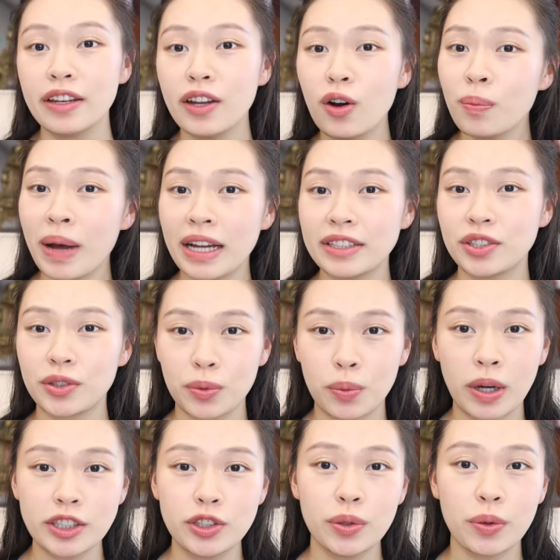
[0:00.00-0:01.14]
No matter
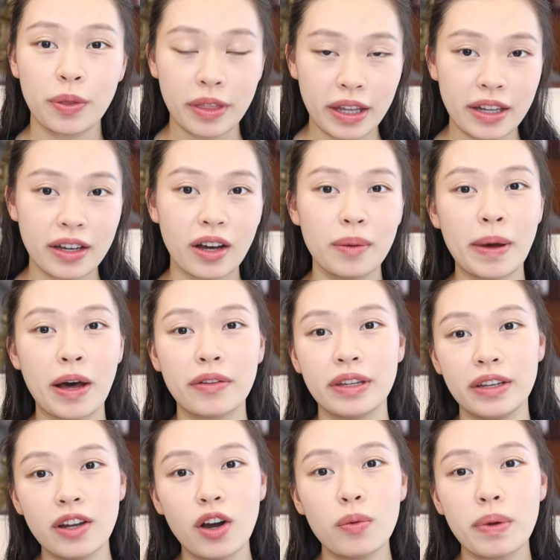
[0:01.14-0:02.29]
what you think about the
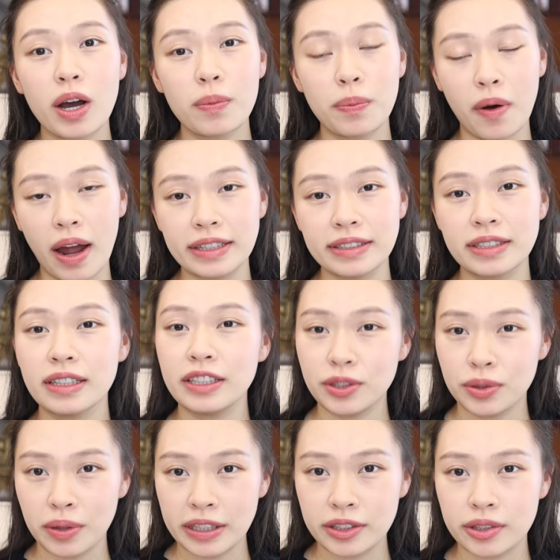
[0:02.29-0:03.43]
Nobel Prize
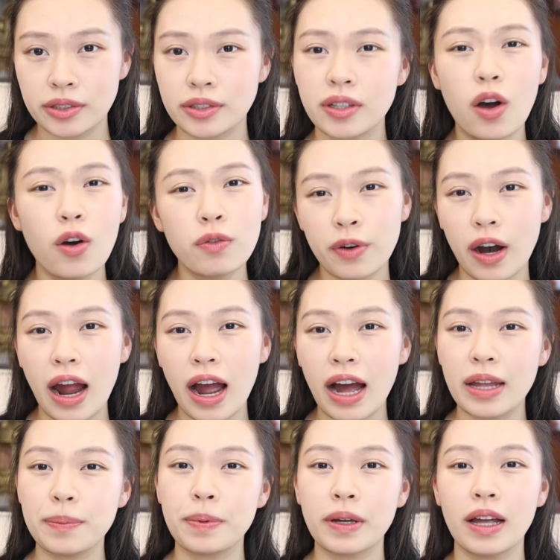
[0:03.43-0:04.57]
Literatures,
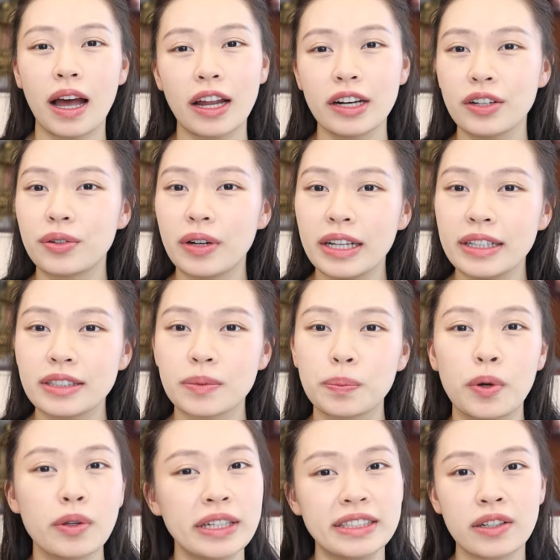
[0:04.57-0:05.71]
overhyped, underrated,
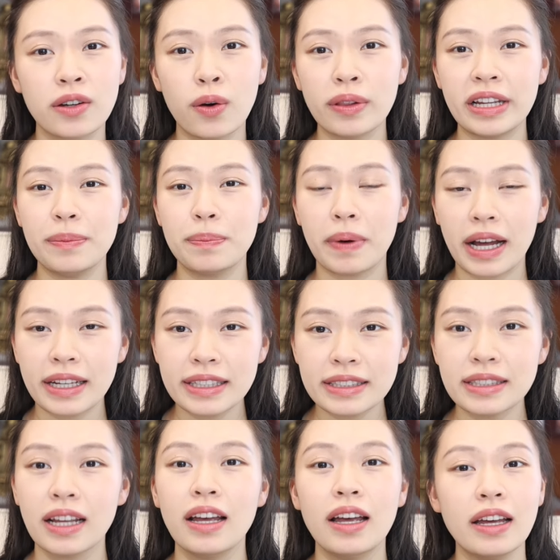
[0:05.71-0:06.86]
politically biased,
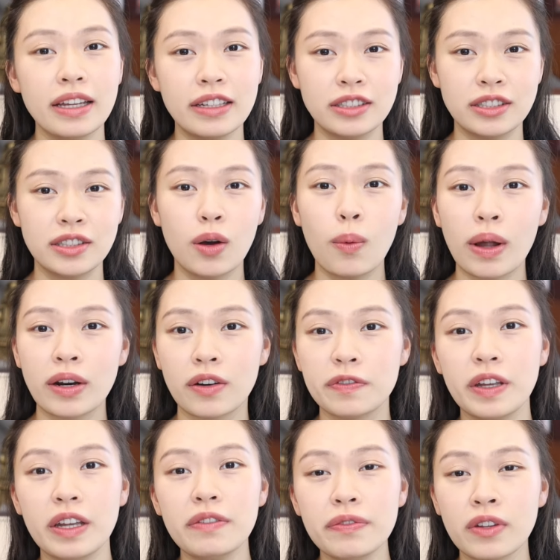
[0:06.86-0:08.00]
it is still one of,
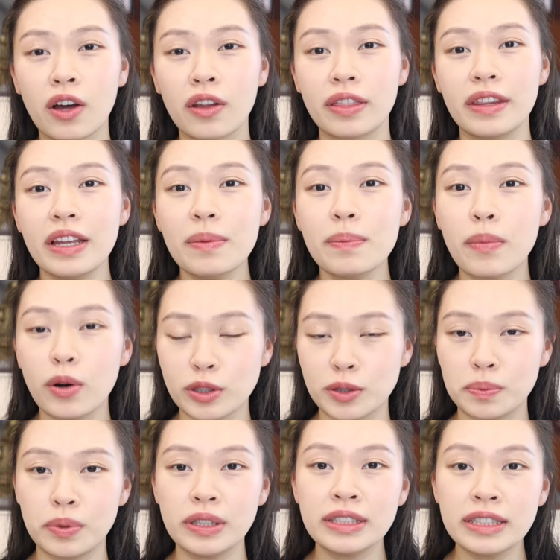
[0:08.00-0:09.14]
if not the
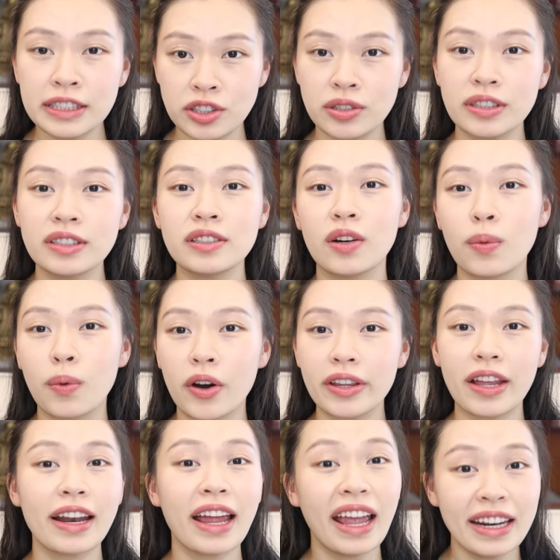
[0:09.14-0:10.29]
most prestigious award
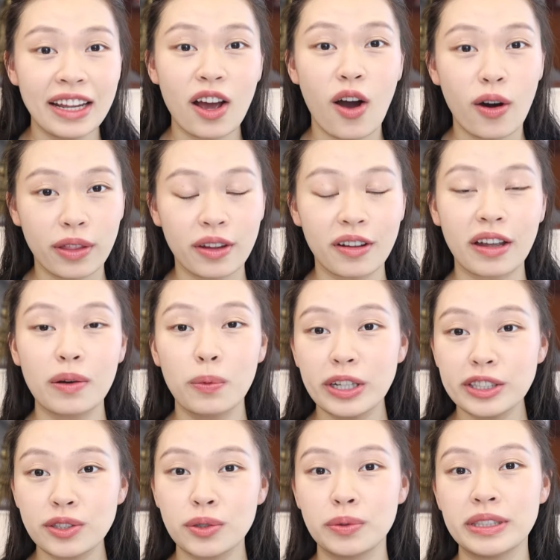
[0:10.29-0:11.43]
that any author can
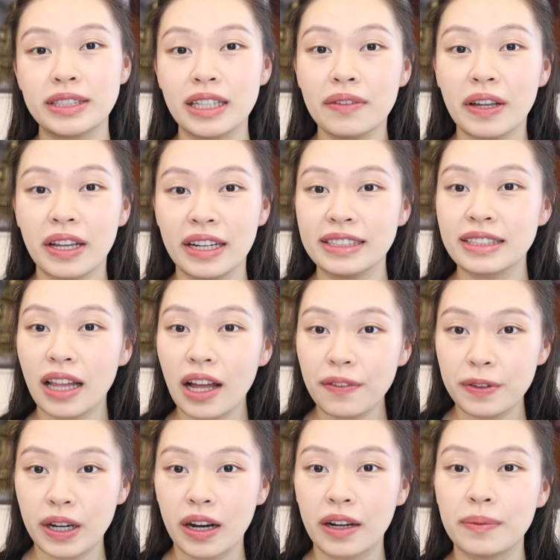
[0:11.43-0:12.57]
wish to receive in his
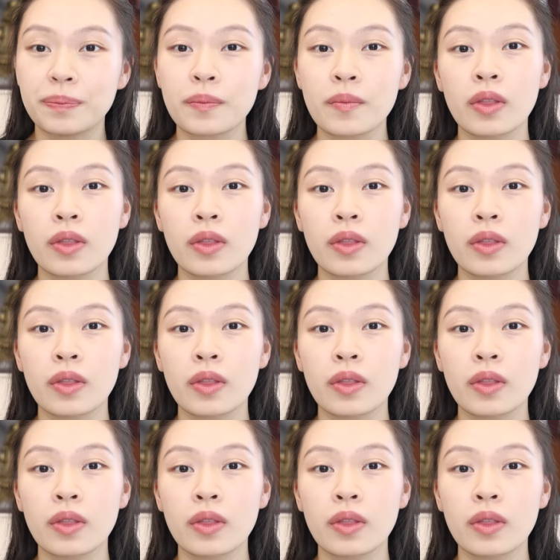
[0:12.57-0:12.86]
lifetime.